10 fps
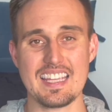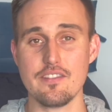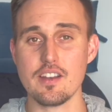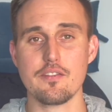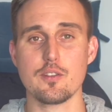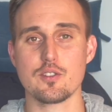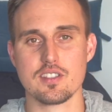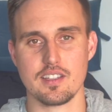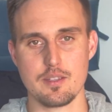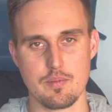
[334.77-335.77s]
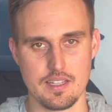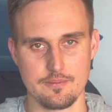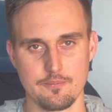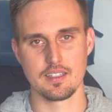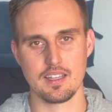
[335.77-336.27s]
even if you sleep in.
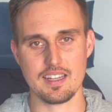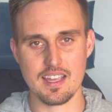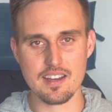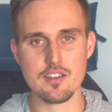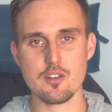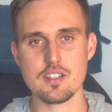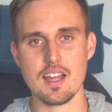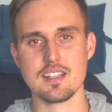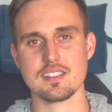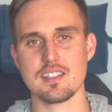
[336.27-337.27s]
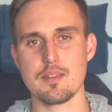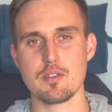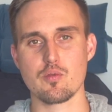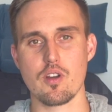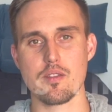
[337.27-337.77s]
And getting a good night's sleep
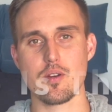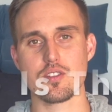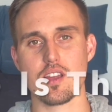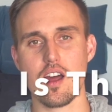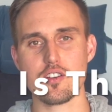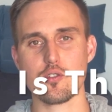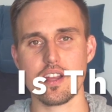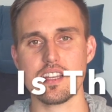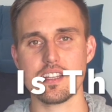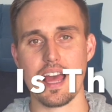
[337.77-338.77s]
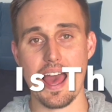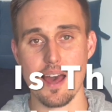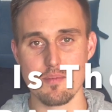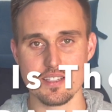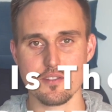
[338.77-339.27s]
is one of the most underrated
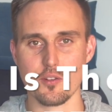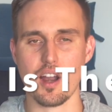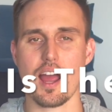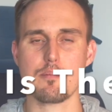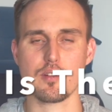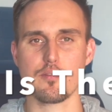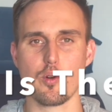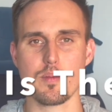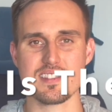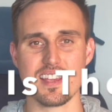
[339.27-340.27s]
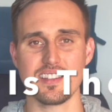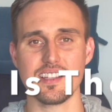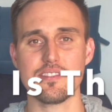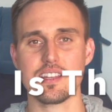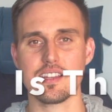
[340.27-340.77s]
habits for high performance and
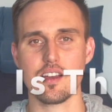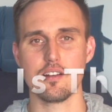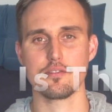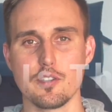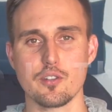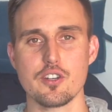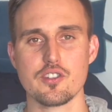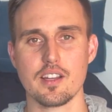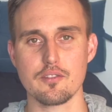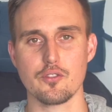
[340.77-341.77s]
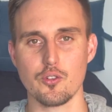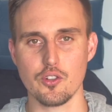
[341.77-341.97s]
living a flourishing, full